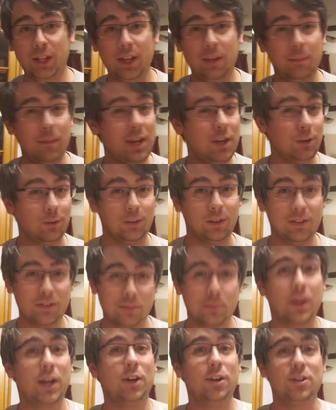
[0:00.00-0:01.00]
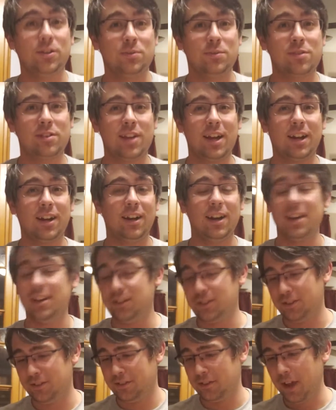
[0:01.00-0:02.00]
like me who loves my Christmas
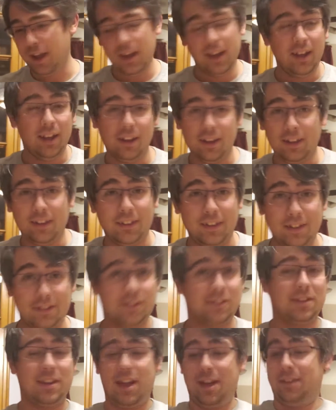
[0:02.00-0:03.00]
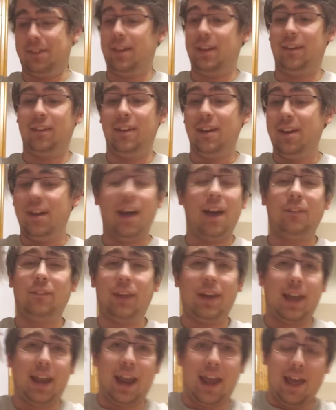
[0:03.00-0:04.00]
decorations, this is nothing. I've
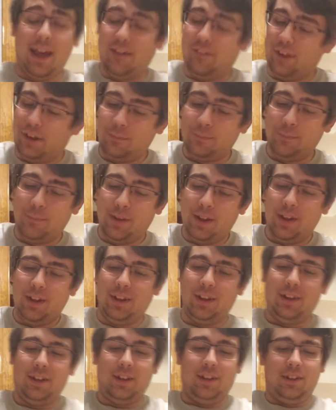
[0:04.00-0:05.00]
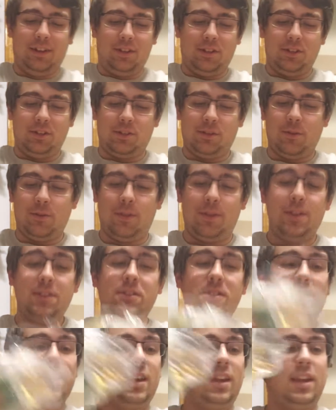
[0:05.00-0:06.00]
got to have it. So
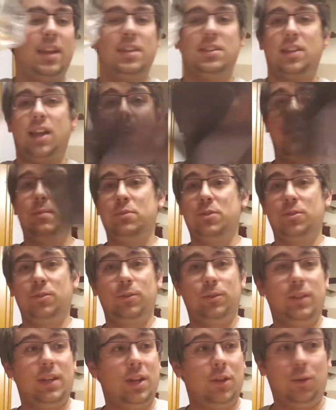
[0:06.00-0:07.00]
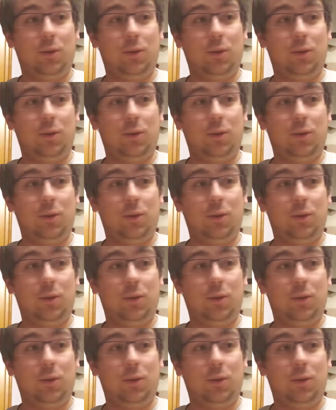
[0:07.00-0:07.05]
this thing is absolutely